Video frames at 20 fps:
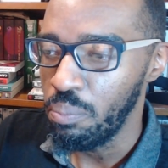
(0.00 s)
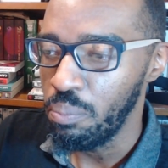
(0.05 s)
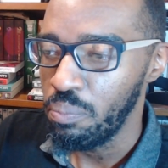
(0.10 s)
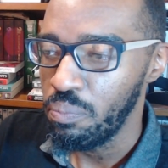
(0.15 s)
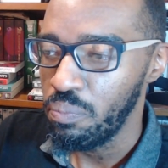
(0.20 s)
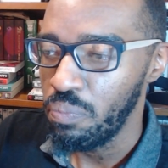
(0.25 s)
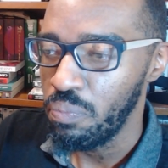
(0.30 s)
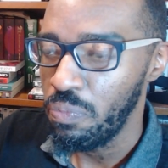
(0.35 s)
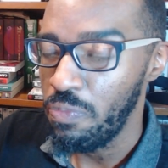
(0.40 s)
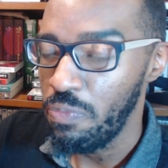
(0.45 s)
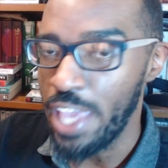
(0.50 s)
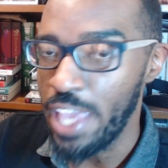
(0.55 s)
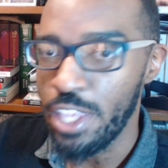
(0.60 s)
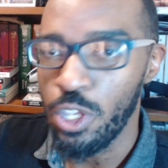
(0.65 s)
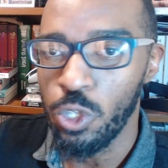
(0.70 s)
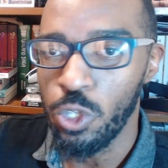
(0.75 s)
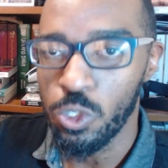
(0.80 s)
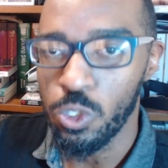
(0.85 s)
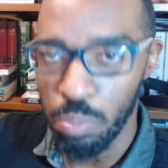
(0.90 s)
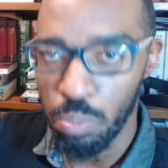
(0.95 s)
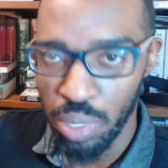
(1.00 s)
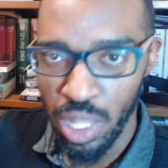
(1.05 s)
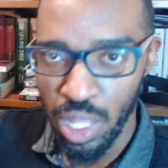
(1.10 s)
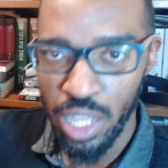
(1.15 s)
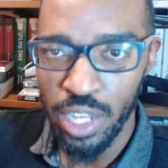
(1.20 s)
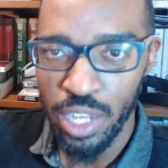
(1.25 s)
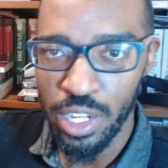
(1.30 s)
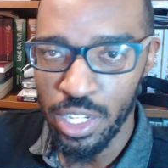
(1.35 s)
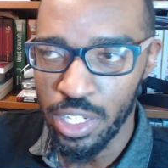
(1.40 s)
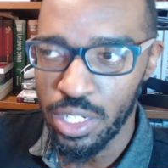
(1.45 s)
they use
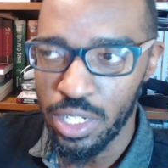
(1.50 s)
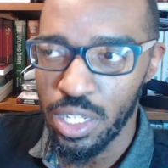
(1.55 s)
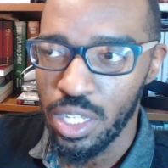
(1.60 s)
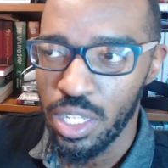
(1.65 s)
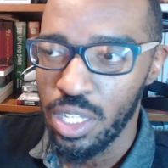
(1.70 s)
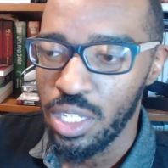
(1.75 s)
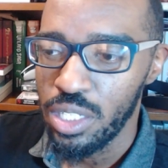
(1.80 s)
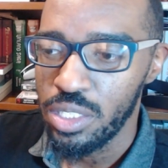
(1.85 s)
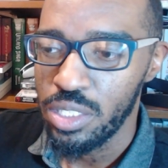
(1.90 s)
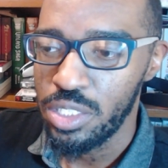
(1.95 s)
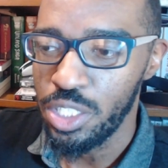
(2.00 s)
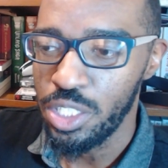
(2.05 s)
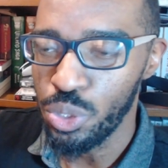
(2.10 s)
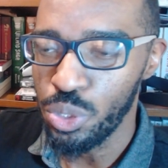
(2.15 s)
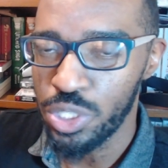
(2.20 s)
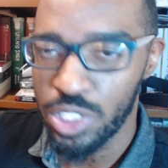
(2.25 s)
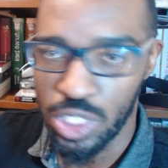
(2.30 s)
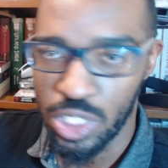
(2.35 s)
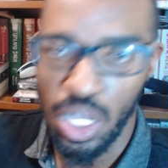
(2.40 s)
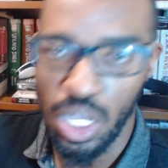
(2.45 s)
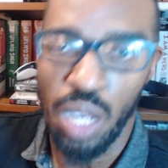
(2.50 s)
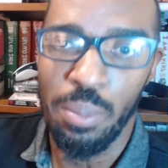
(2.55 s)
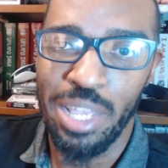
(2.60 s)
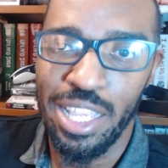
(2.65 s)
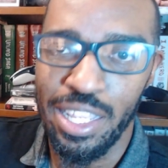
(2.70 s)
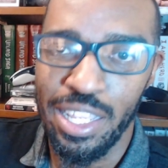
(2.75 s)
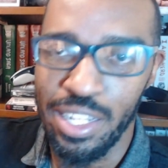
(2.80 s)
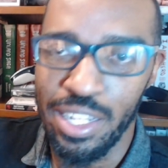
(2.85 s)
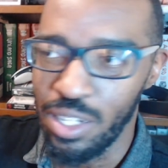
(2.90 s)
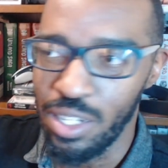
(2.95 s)
blood to
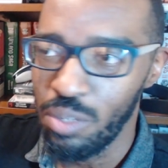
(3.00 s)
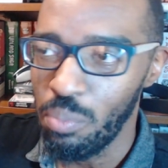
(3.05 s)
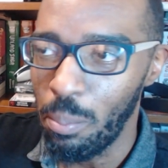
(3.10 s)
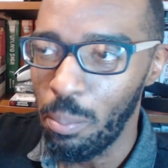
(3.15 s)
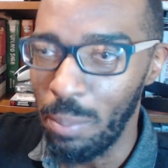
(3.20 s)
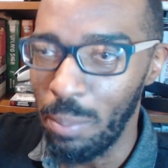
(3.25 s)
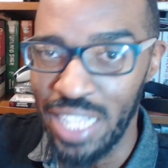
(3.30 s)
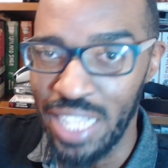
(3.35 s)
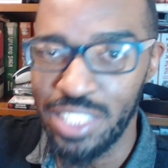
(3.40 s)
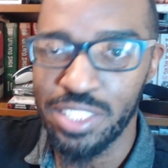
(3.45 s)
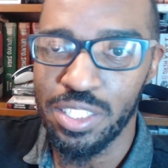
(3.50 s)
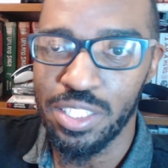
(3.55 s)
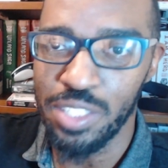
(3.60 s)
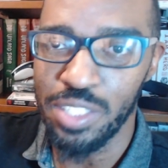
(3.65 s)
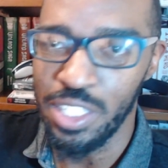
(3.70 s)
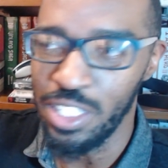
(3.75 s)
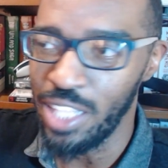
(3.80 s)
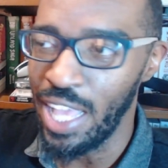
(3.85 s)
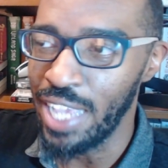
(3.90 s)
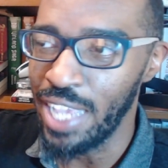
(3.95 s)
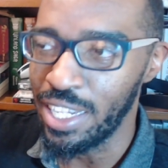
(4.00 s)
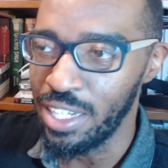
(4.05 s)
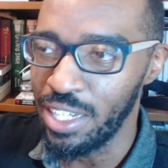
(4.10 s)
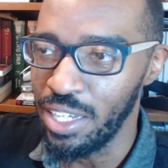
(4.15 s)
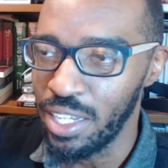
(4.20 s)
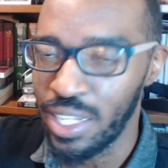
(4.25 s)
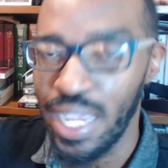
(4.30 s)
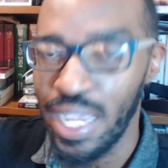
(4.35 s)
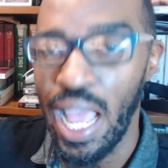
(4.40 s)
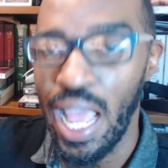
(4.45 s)
summon basically like
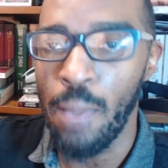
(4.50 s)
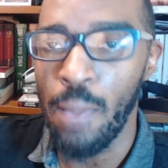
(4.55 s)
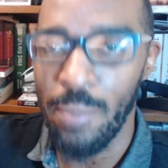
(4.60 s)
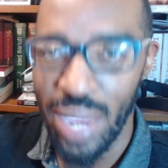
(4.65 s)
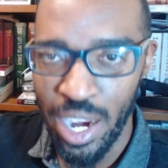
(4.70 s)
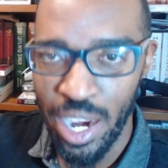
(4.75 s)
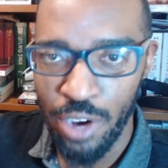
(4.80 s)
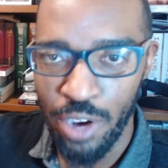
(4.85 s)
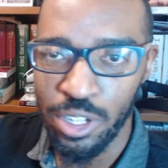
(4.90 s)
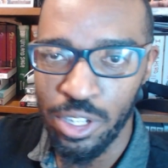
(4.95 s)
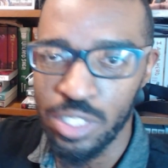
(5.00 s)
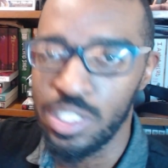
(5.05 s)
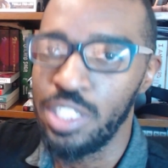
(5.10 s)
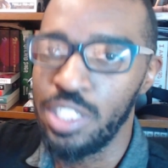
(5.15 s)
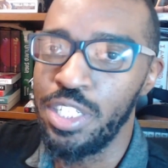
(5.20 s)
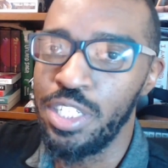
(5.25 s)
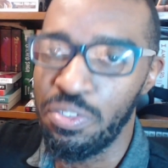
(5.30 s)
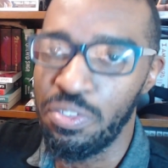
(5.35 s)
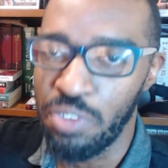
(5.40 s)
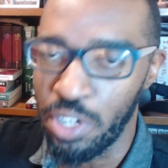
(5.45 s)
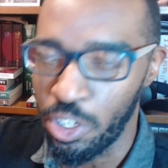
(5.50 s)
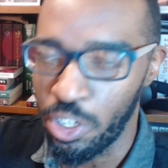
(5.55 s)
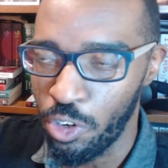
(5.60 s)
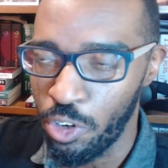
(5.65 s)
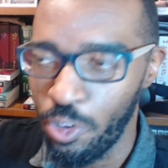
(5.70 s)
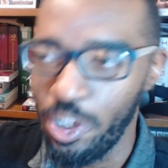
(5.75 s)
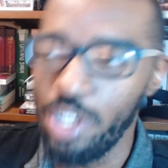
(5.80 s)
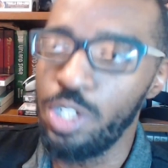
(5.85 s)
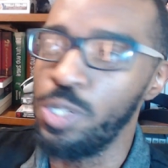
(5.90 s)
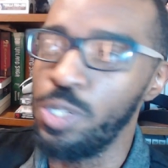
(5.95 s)
chimeras and different
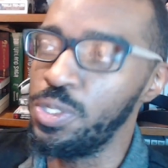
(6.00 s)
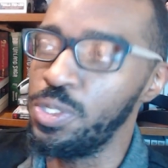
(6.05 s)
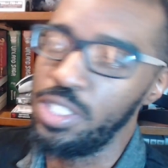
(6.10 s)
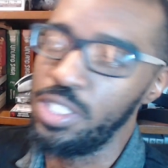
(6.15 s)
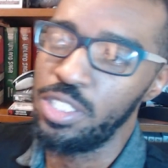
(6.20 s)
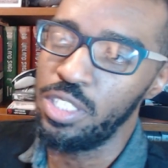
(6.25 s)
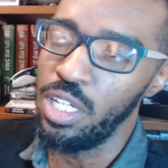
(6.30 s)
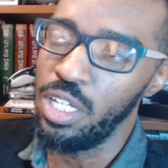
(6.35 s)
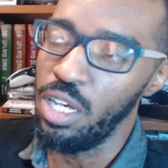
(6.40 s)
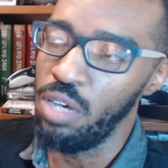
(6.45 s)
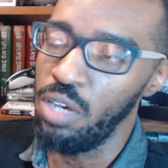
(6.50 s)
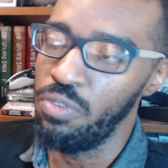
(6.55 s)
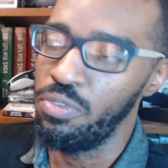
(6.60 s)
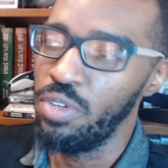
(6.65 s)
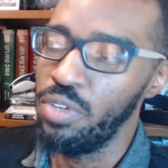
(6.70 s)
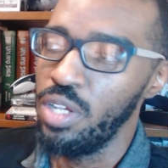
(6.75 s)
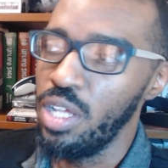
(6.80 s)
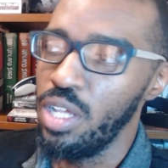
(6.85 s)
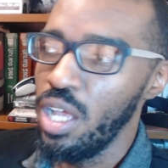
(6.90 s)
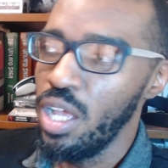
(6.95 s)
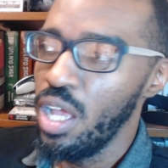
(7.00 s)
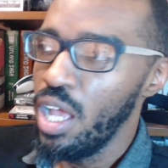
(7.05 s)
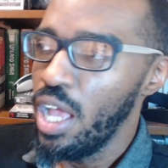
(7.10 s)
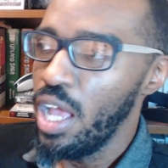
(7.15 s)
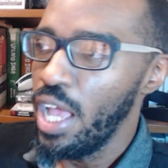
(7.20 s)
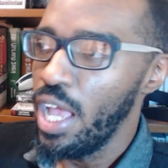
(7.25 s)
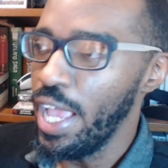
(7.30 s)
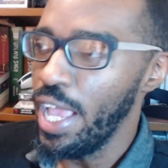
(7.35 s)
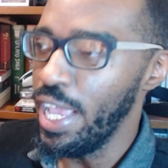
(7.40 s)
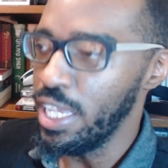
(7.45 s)
creatures and stuff.
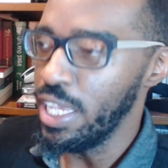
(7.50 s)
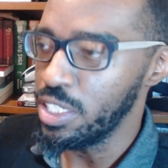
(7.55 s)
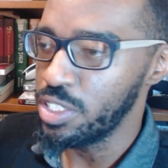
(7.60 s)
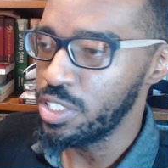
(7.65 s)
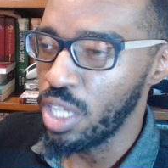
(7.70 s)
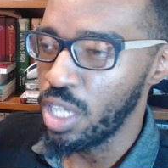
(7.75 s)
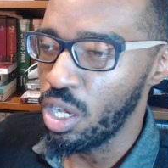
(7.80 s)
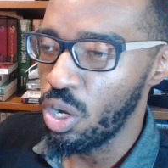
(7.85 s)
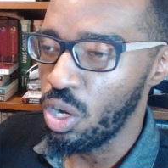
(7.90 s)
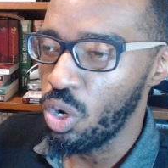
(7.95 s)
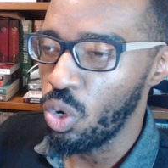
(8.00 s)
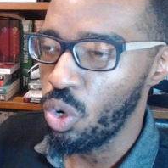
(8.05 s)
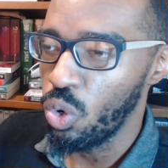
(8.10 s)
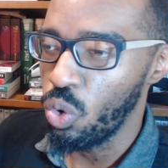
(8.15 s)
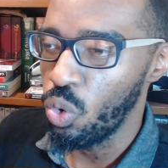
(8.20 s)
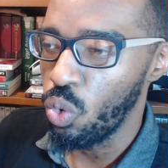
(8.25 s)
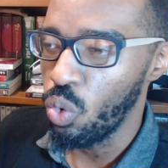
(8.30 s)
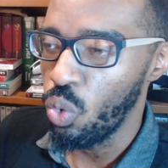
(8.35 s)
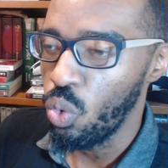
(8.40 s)
And so